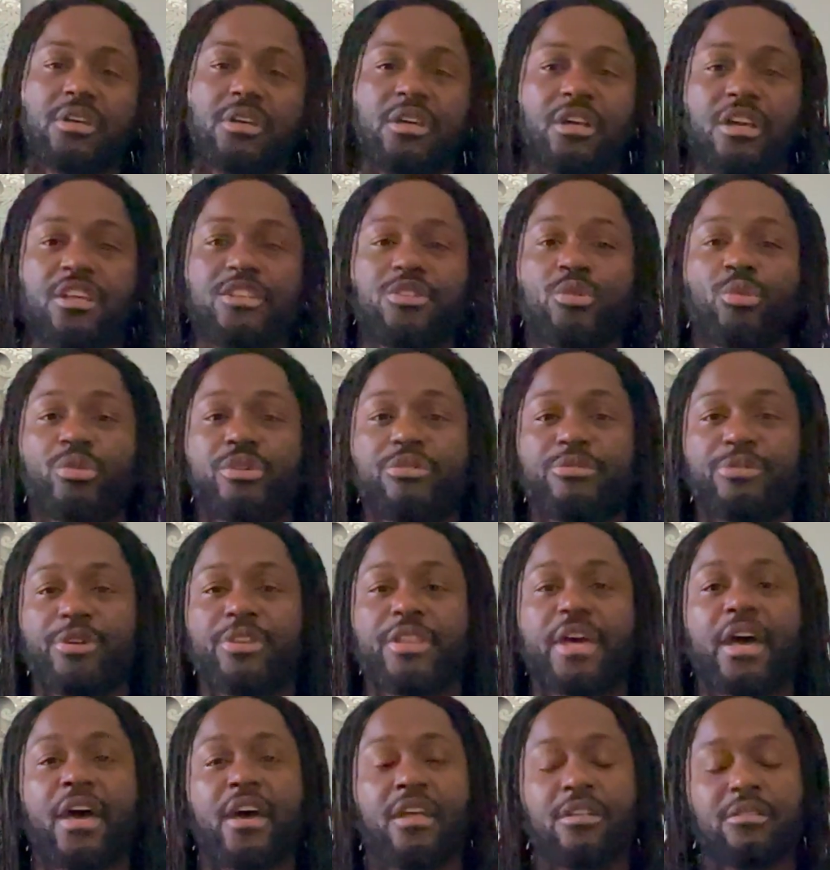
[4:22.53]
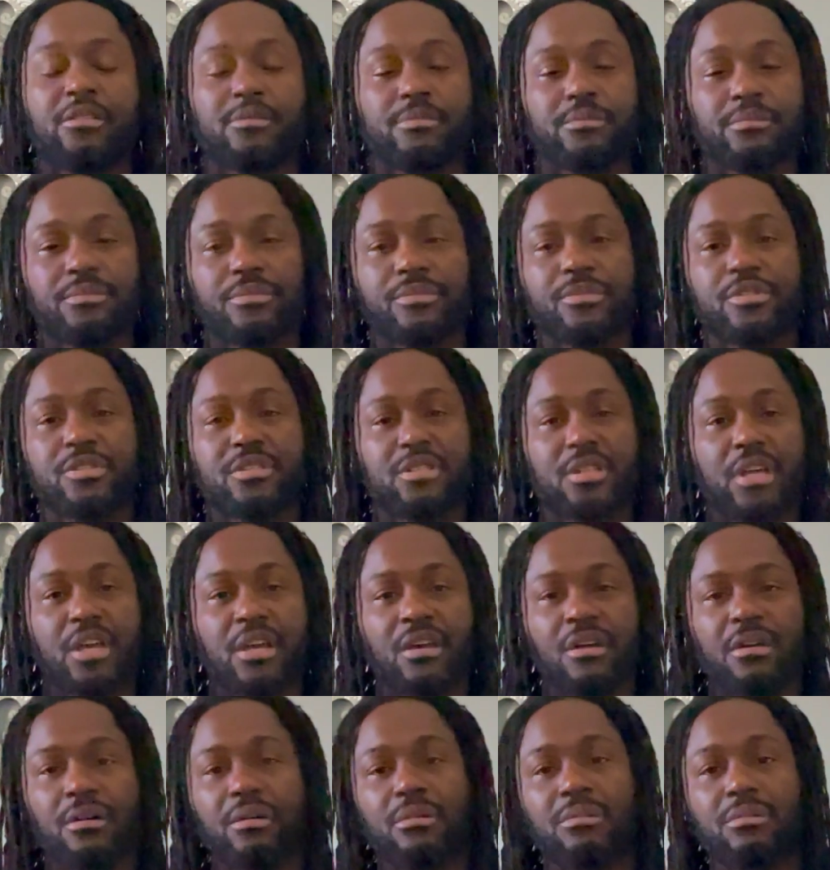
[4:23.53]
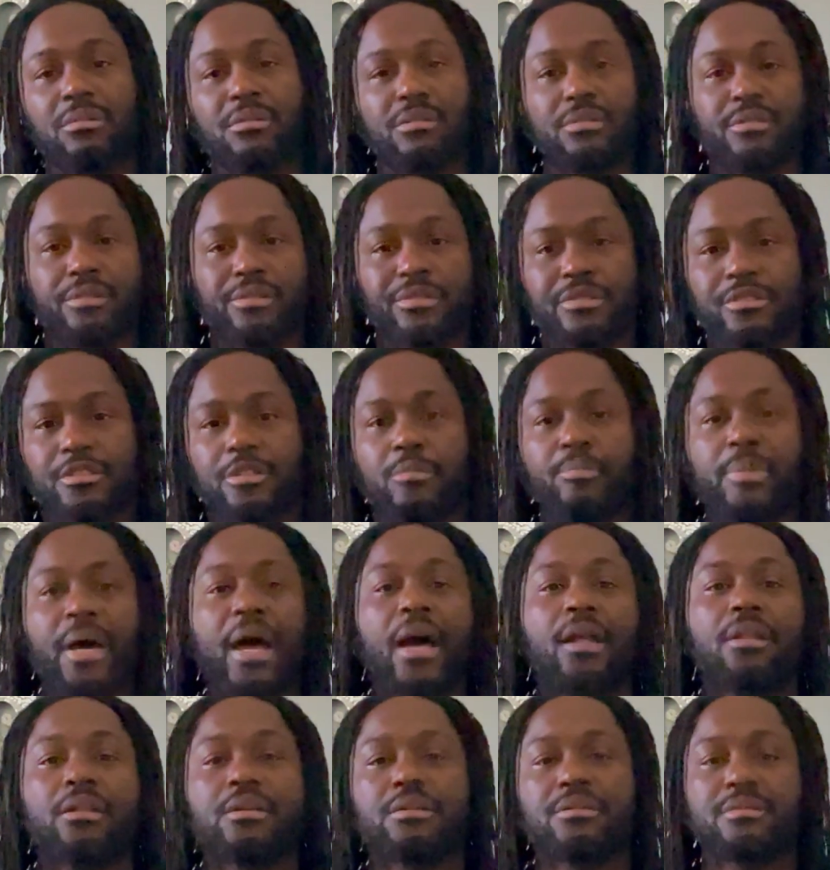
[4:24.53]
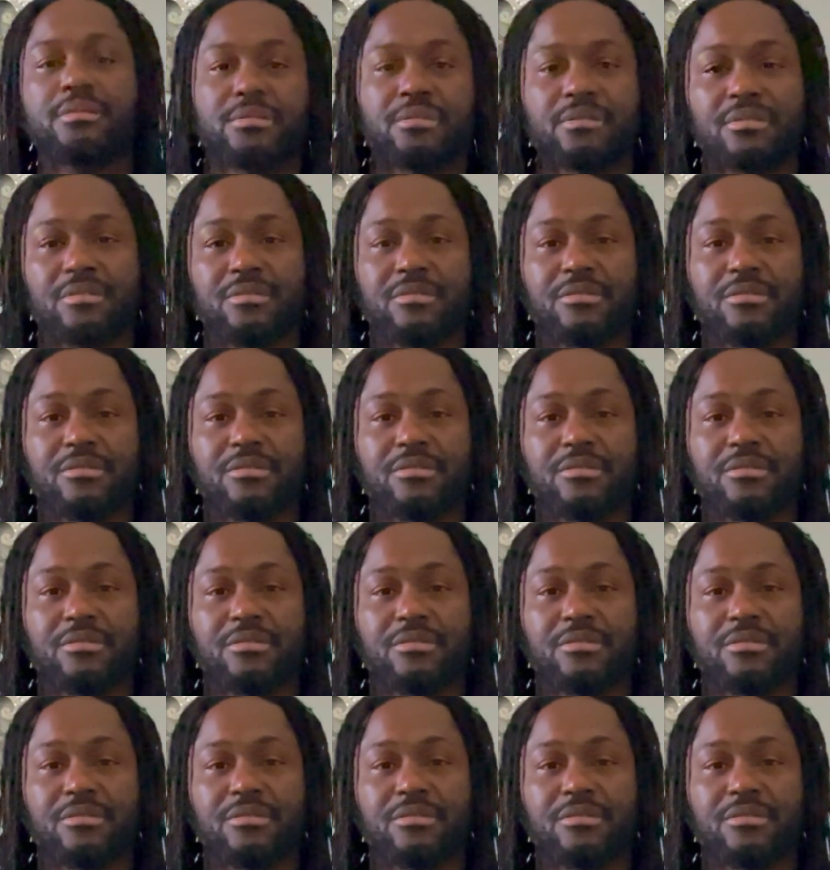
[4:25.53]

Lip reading: in order for that scale to balance.